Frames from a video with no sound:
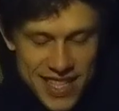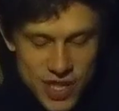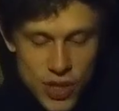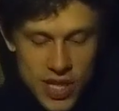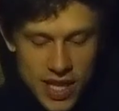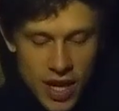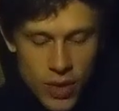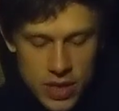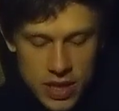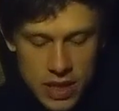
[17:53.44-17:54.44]
Do they go
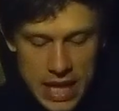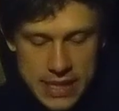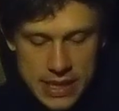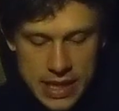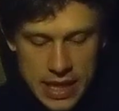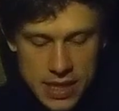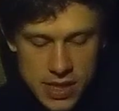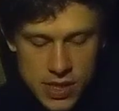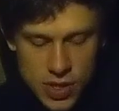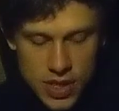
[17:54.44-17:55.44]
with the classic
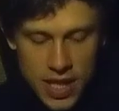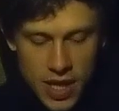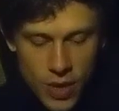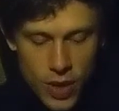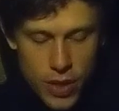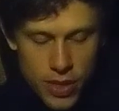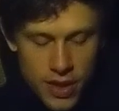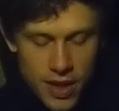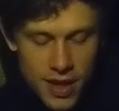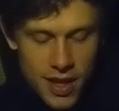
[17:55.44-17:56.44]
kiss? Do they go with,
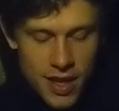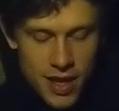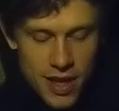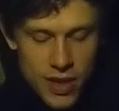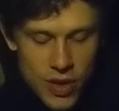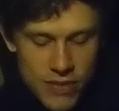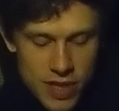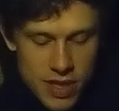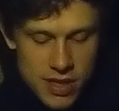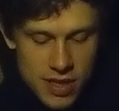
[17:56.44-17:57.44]
you have
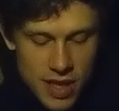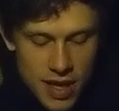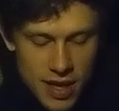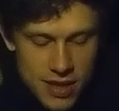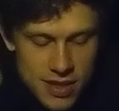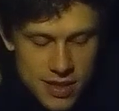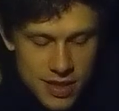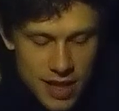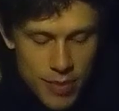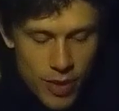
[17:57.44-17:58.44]
to
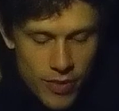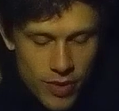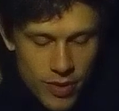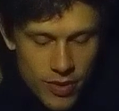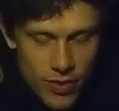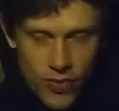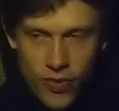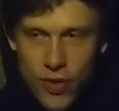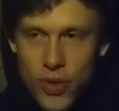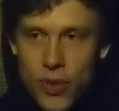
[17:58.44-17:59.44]
sleep over
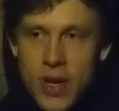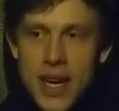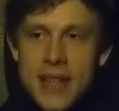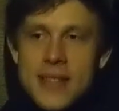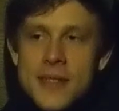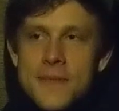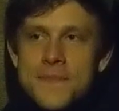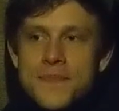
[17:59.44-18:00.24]
for 3 nights?